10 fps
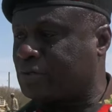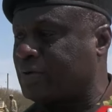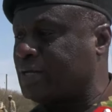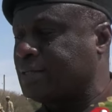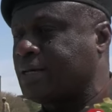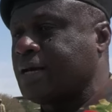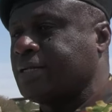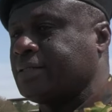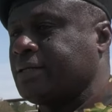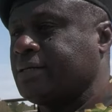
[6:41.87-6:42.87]
particularly
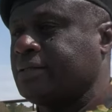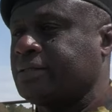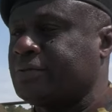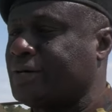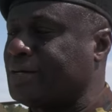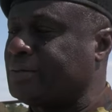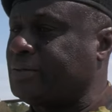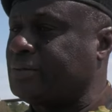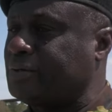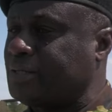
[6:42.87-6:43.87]
the, uh, General
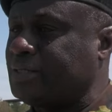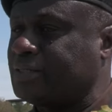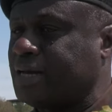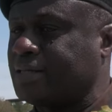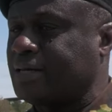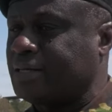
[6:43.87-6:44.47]
Rollins and